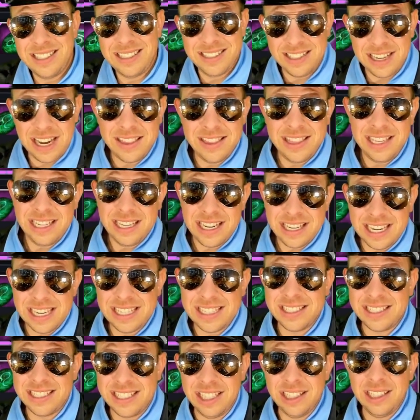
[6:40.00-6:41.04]
I think
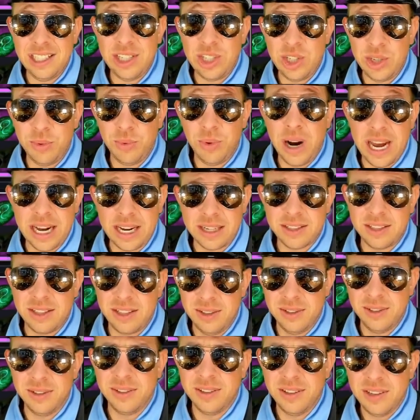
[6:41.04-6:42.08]
against Gilly, she wrecks
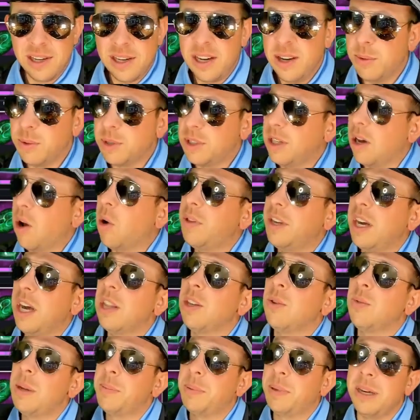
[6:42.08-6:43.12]
too. The
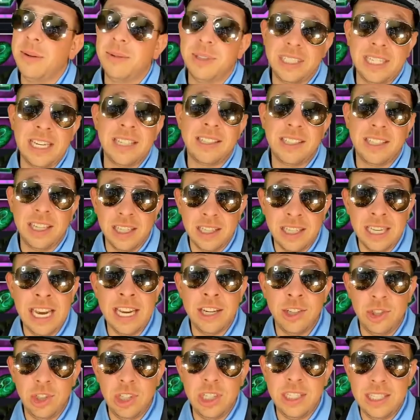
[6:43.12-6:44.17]
other replay was against Gilly,
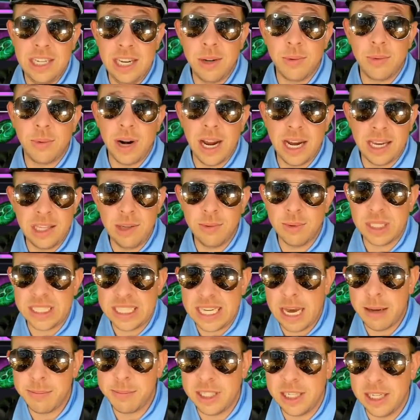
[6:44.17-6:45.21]
and she did wreck. I think it was
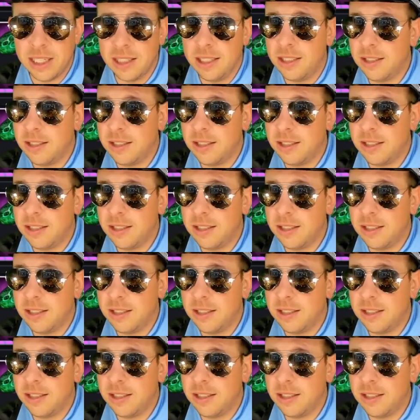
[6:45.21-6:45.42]
Keb's Gilly